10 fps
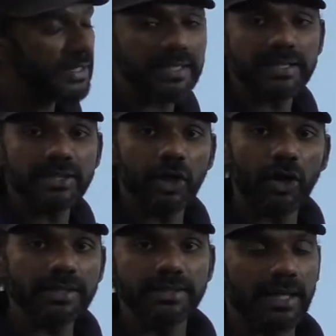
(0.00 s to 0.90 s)
it
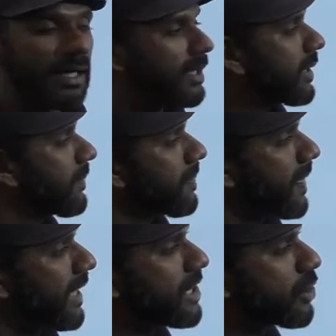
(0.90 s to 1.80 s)
got dark,
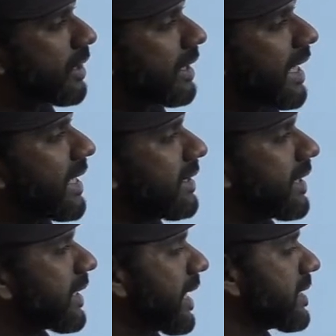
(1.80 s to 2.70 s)
he should light
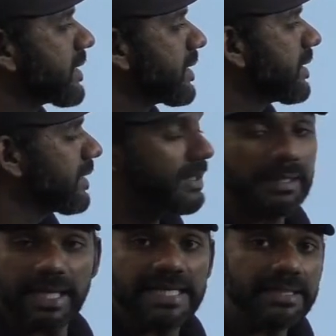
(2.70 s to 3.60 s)

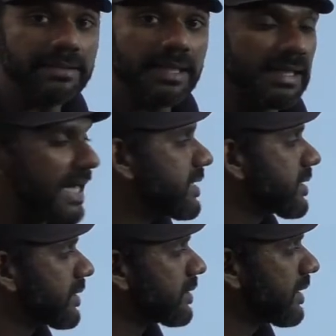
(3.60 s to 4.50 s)
the
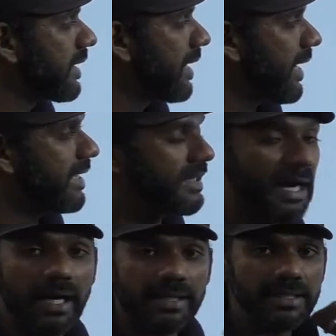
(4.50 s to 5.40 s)
lantern and
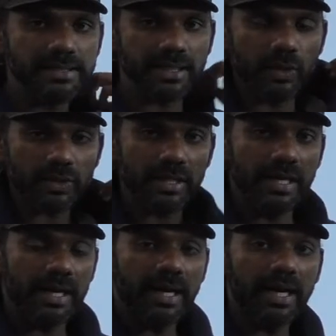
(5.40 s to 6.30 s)
hung it out.
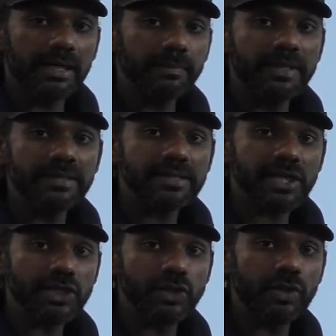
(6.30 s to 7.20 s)
Hung means
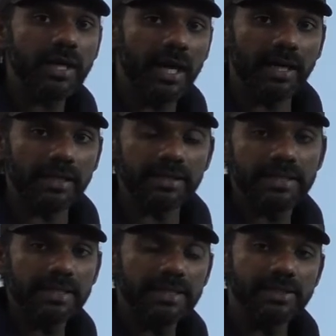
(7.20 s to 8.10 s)
should hung.
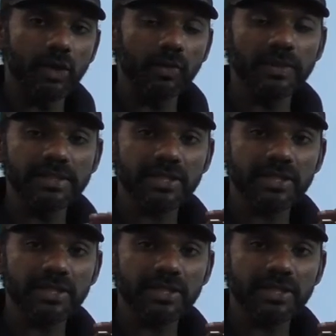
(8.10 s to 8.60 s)
It's always